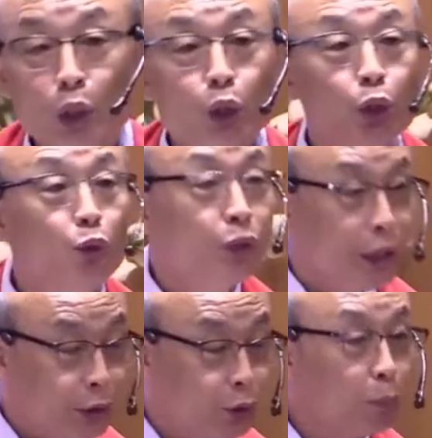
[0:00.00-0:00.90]
You
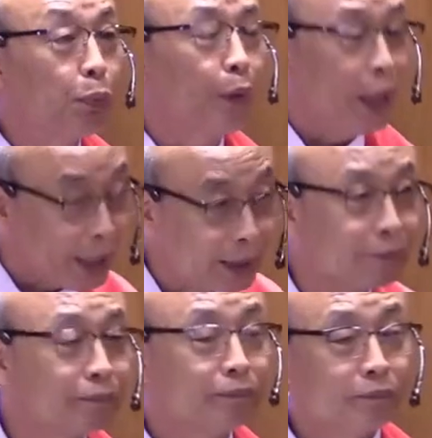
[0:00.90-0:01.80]
need to pray.
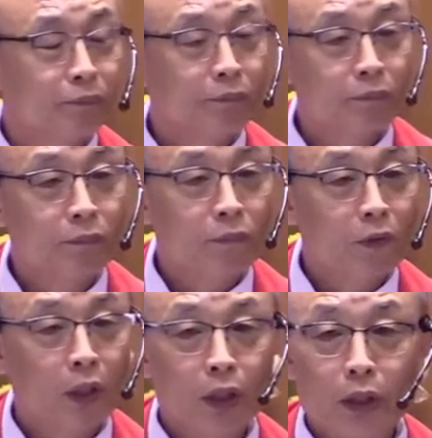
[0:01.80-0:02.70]

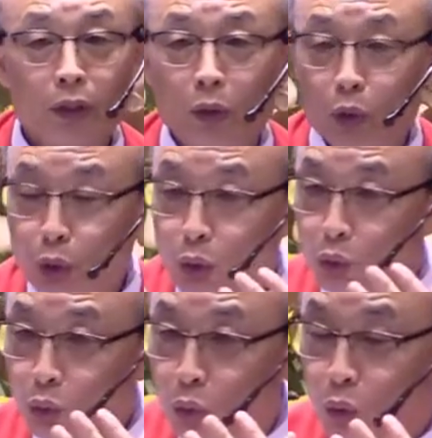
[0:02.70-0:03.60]
You know,
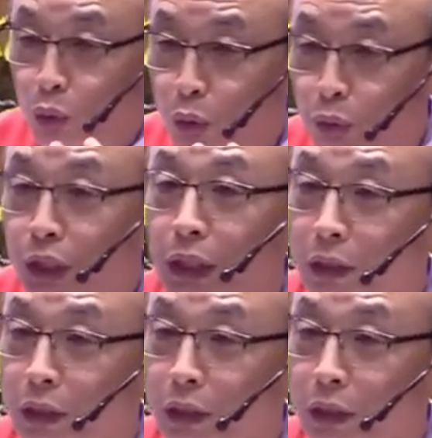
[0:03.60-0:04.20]
you did